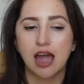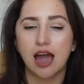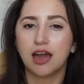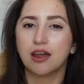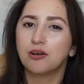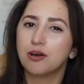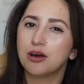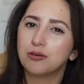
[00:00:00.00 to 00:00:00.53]

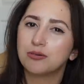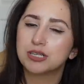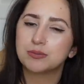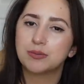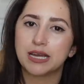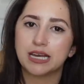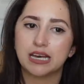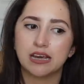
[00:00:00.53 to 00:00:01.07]
I don't know how to
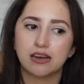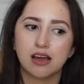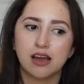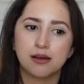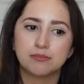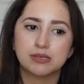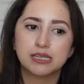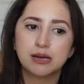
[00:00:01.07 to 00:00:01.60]
explain it.
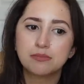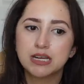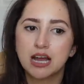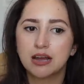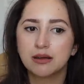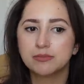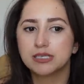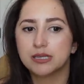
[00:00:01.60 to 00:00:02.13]
Um,
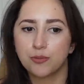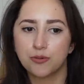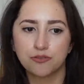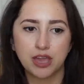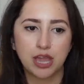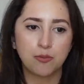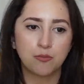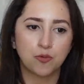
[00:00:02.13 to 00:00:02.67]
sometimes some of
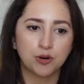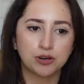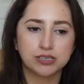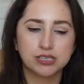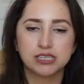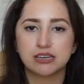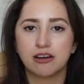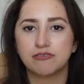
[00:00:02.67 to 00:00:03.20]
Kate
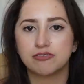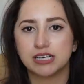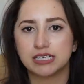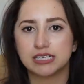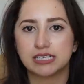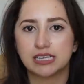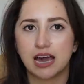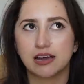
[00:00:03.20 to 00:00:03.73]
Morton's stuff
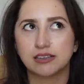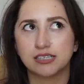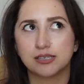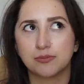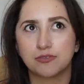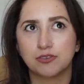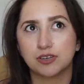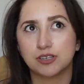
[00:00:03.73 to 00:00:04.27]
does that,
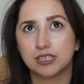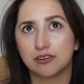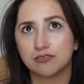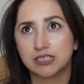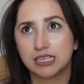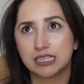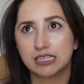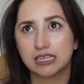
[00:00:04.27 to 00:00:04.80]
some of her
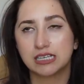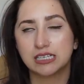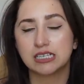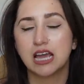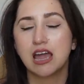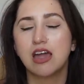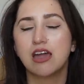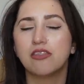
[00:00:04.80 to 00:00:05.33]
stuff
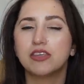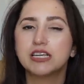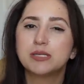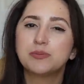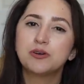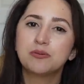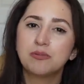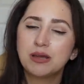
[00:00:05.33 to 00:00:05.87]
doesn't. This
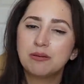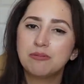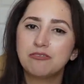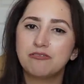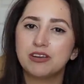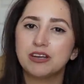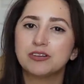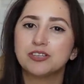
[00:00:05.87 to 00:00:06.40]
book made me
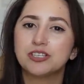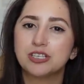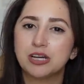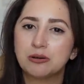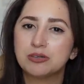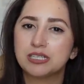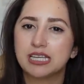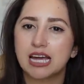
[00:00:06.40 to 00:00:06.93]
feel
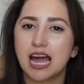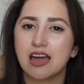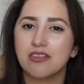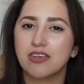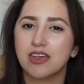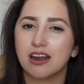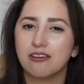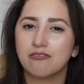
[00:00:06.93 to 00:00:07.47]
so
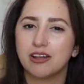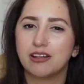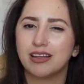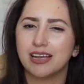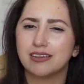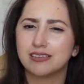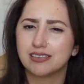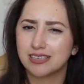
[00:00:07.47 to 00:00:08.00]
sad that I felt
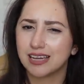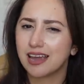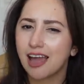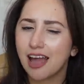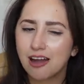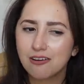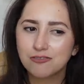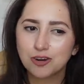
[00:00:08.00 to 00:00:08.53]
like sick
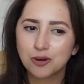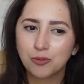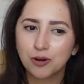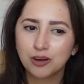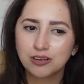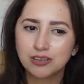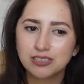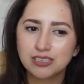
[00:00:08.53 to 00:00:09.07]

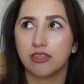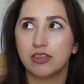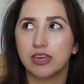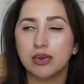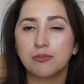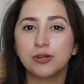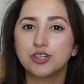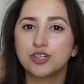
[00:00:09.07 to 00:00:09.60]
afterwards. The
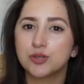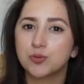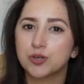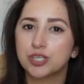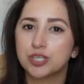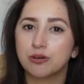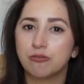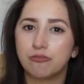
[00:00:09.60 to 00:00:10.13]
images were
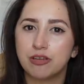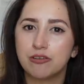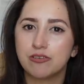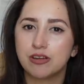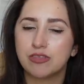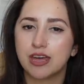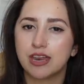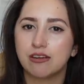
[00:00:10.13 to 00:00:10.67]
so
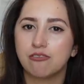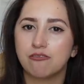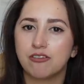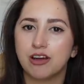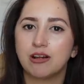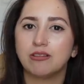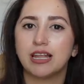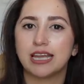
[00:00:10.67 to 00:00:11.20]
vivid that it
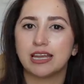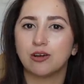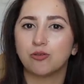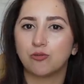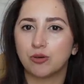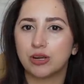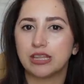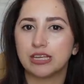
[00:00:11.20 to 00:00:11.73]
felt like
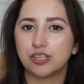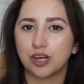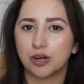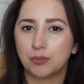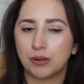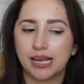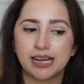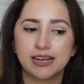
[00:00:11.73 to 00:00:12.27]
it really
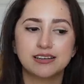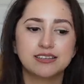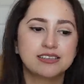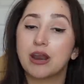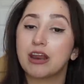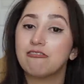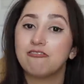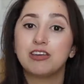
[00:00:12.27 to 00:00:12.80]
took place.
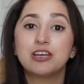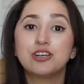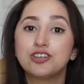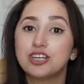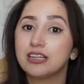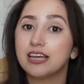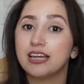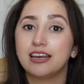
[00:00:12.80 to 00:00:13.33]
But I
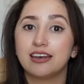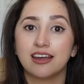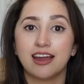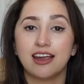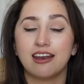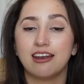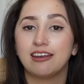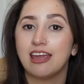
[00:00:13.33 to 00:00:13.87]
finished it late at
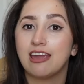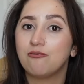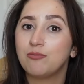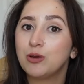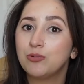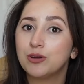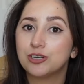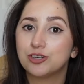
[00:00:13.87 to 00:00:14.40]
night, it gave
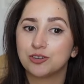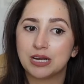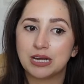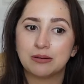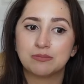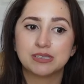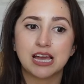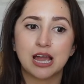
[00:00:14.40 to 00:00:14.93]
me weird
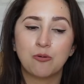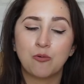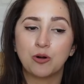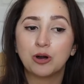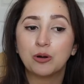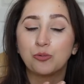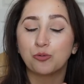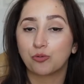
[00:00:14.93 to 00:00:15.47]
dreams, I
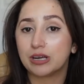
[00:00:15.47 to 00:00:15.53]
woke up